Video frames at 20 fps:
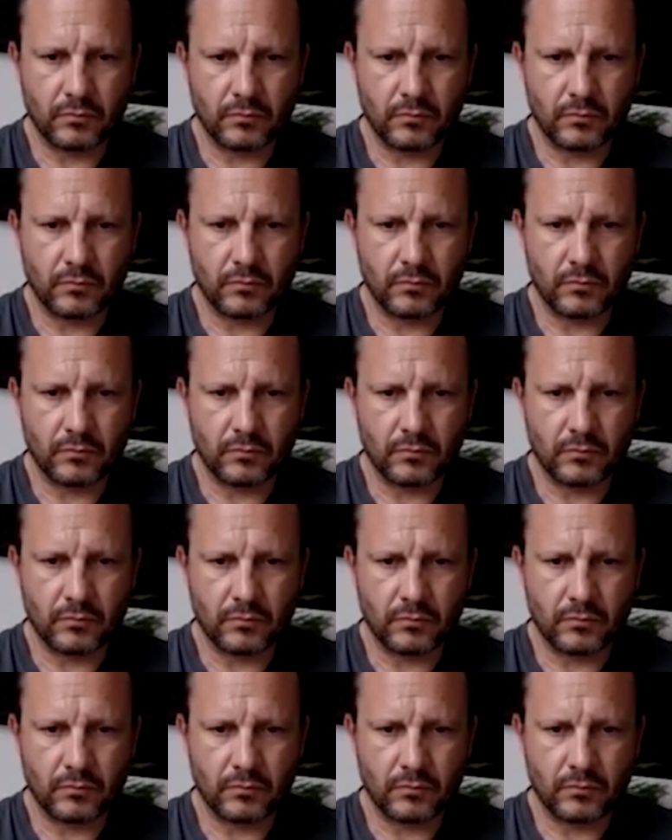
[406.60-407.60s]

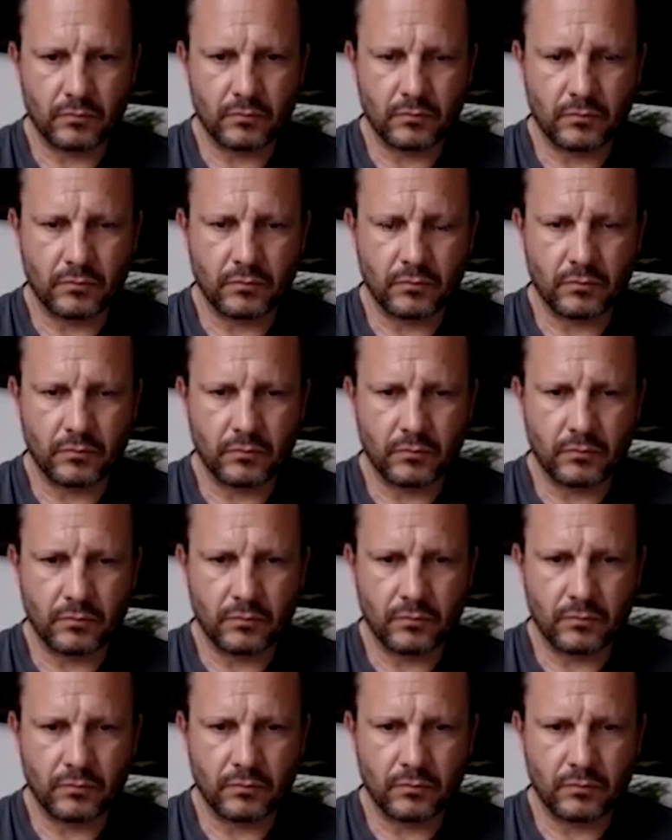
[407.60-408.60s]

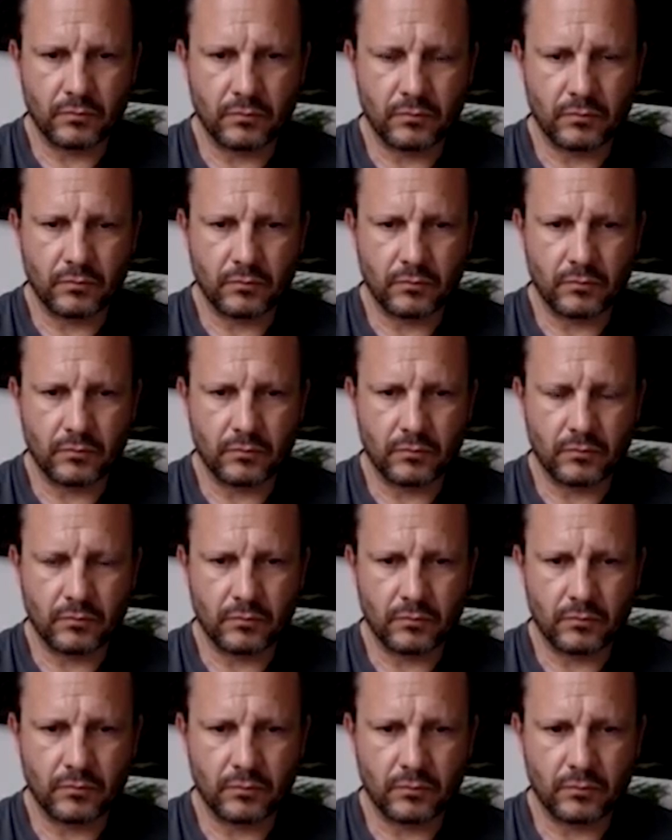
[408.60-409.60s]

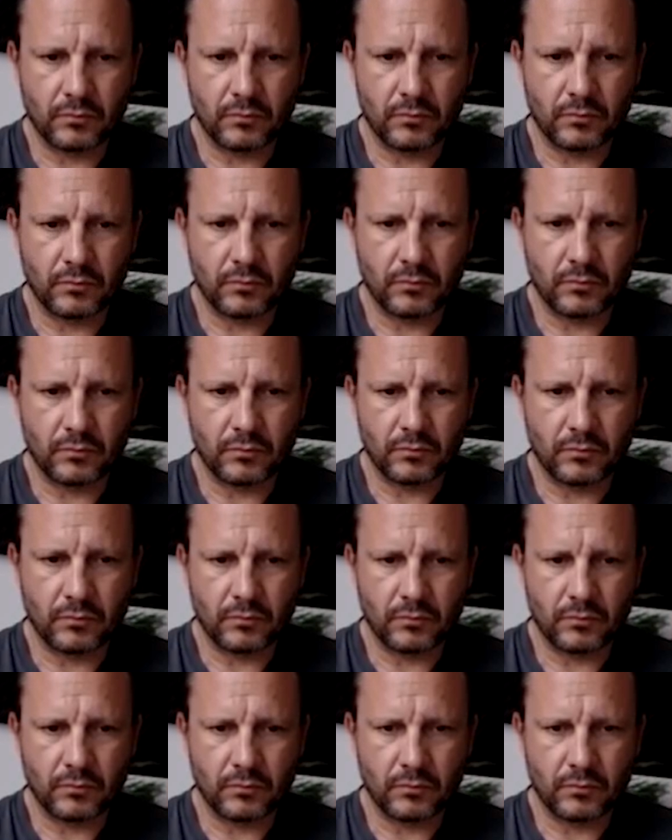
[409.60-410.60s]

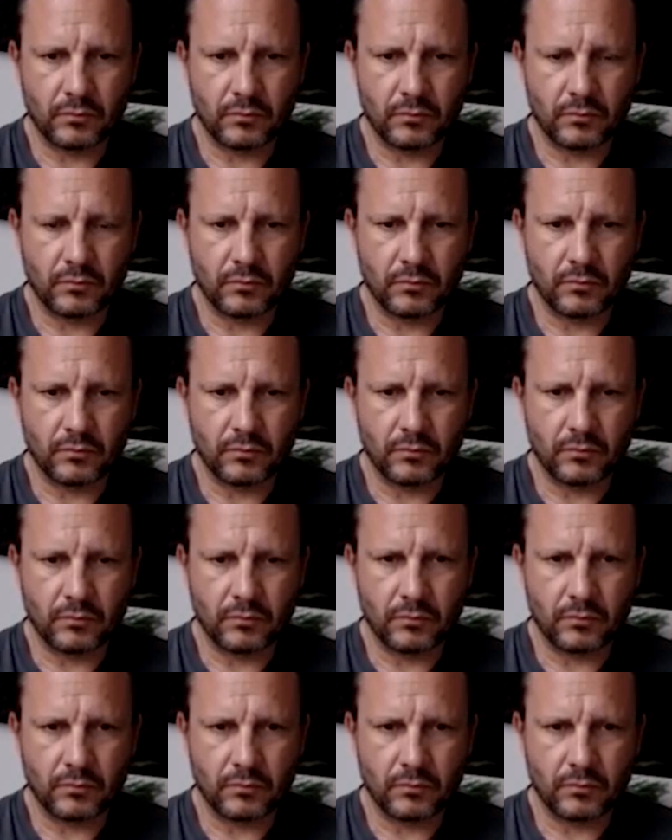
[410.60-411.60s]

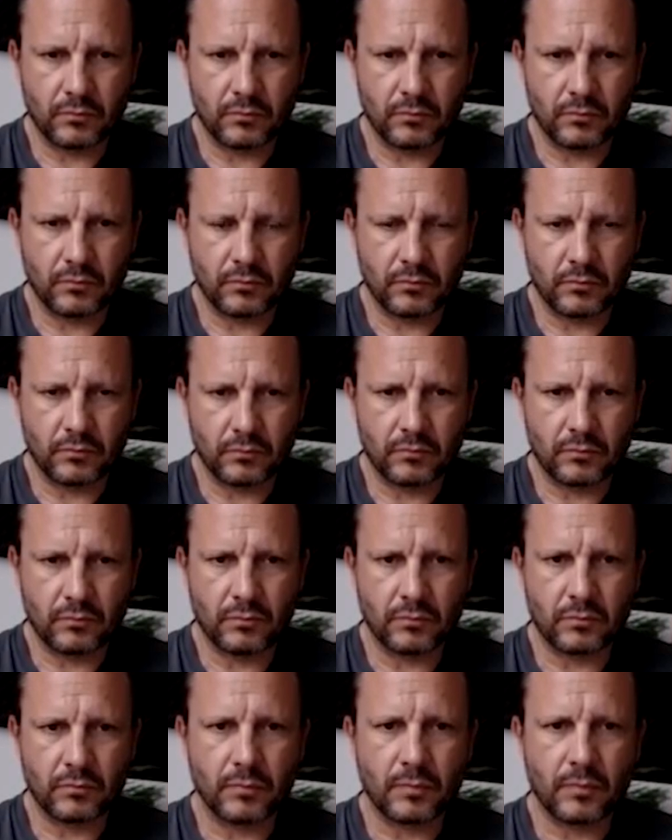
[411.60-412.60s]
This person isn't speaking.